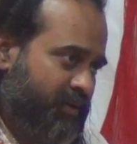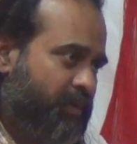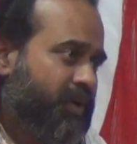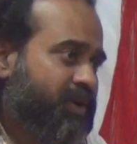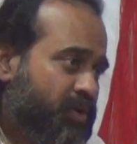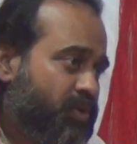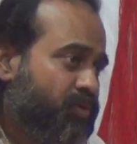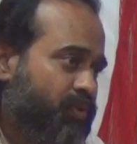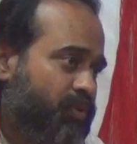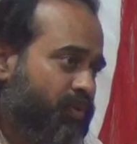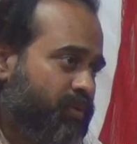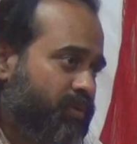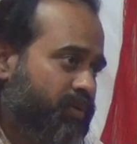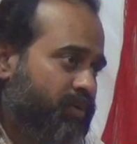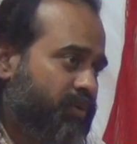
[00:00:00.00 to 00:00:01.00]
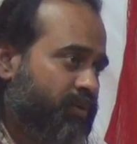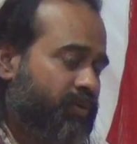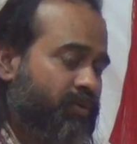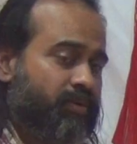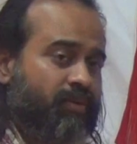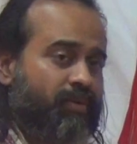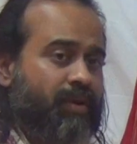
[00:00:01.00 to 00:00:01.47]
but you
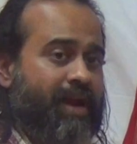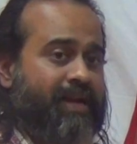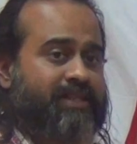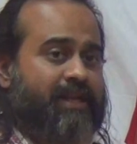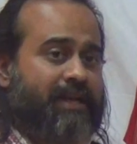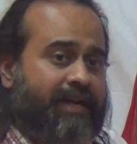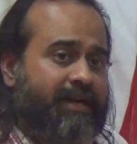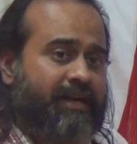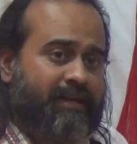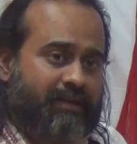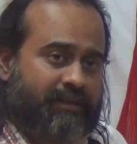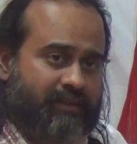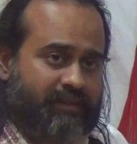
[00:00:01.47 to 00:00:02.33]
as a reader